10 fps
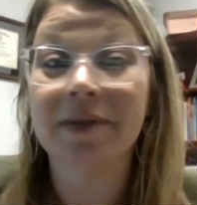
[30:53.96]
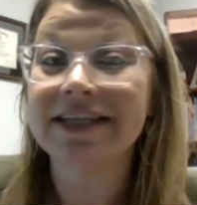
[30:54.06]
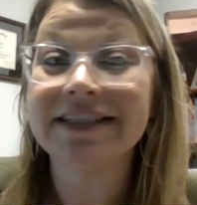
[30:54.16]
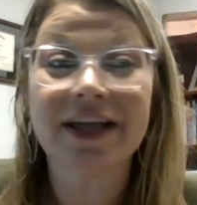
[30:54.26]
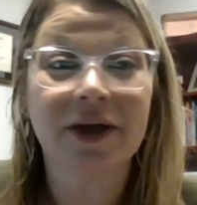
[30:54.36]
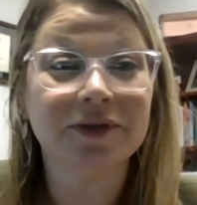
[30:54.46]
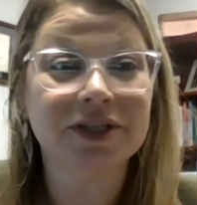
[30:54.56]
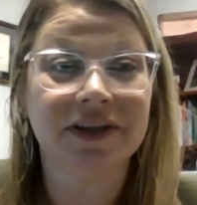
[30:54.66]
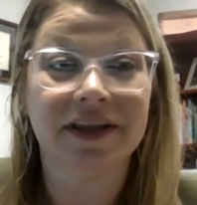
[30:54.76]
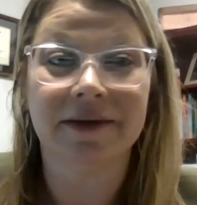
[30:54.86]
Please go
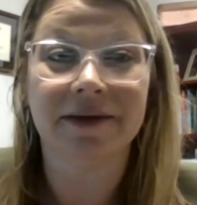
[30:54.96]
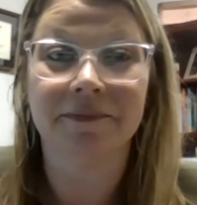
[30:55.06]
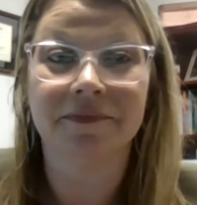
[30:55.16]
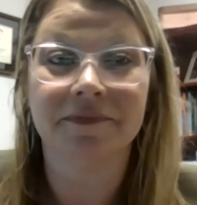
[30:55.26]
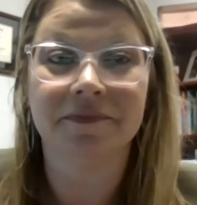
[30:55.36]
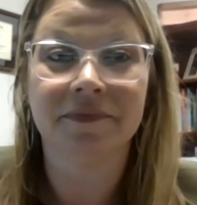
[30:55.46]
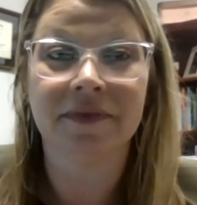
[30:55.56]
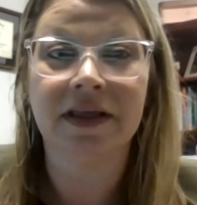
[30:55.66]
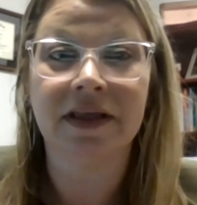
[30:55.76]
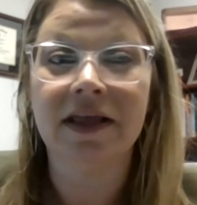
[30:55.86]
to them.
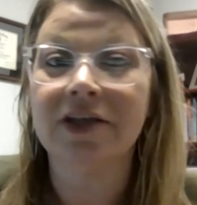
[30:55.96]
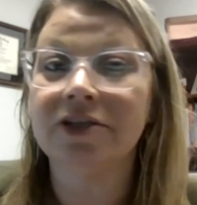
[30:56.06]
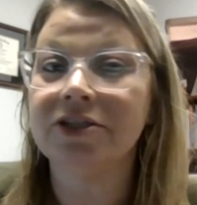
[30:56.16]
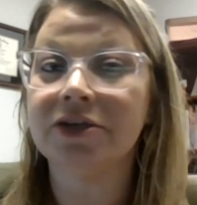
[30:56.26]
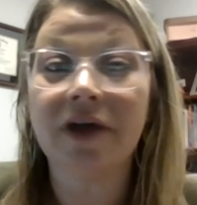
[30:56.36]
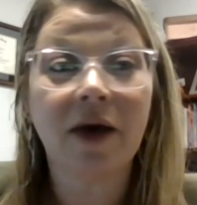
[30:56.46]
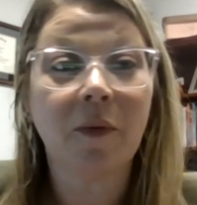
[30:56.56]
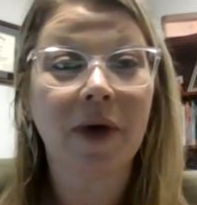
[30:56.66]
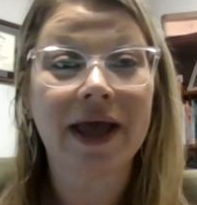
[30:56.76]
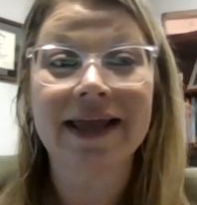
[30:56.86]
Do not
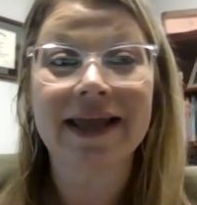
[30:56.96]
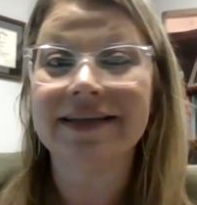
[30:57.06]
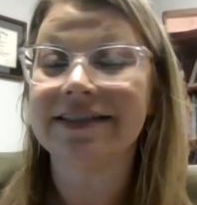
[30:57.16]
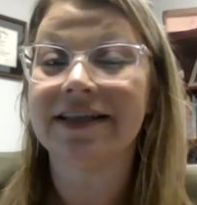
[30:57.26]
wait